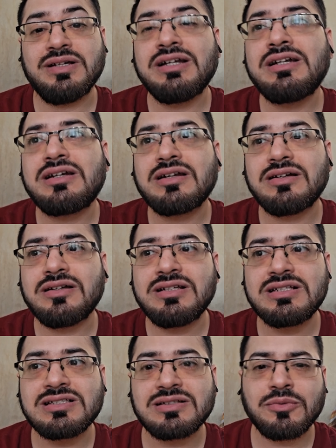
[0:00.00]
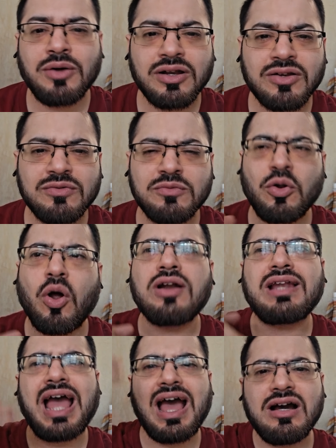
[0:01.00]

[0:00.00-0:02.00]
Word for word: It is one not